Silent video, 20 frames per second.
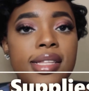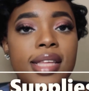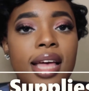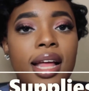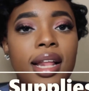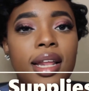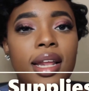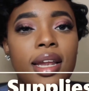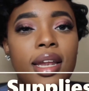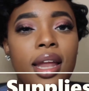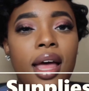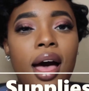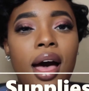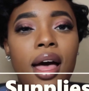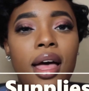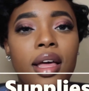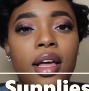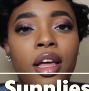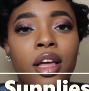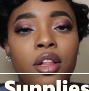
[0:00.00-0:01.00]
I did
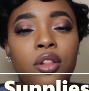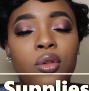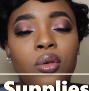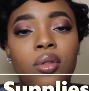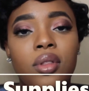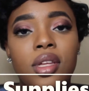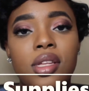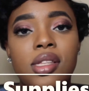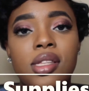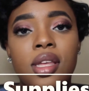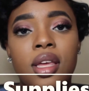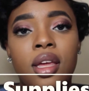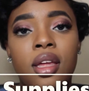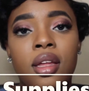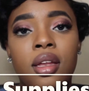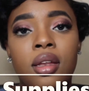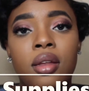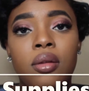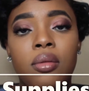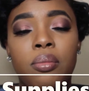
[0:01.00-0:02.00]
not include this
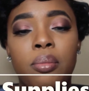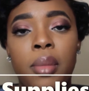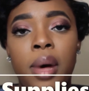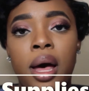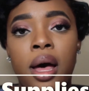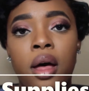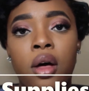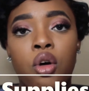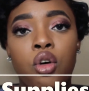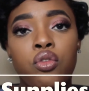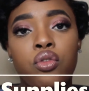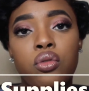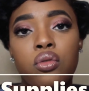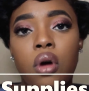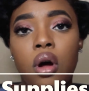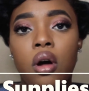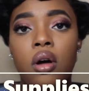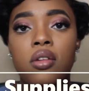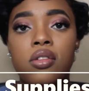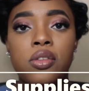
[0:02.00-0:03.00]
in my
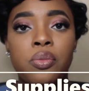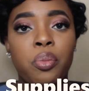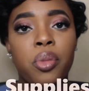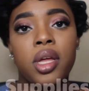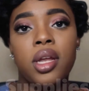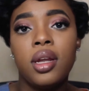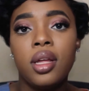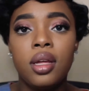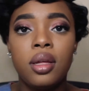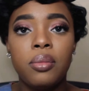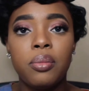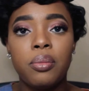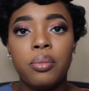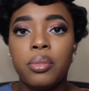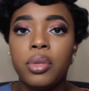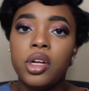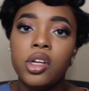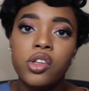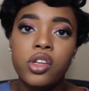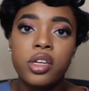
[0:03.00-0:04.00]
overall spending
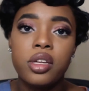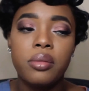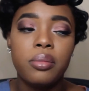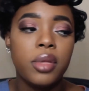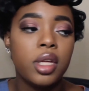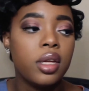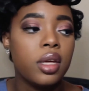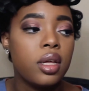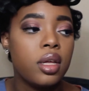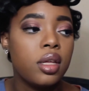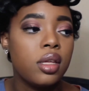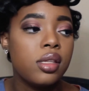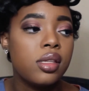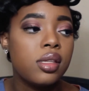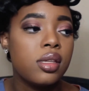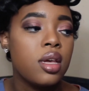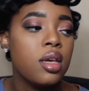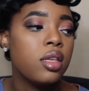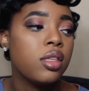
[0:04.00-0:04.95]
budget because